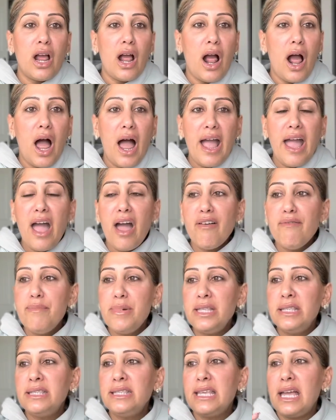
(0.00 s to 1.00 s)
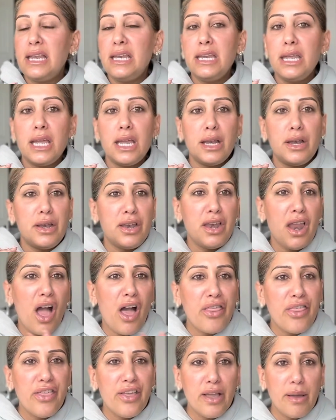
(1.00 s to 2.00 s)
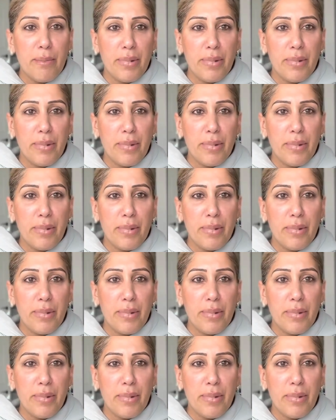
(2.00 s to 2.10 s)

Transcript: I have been sending nothing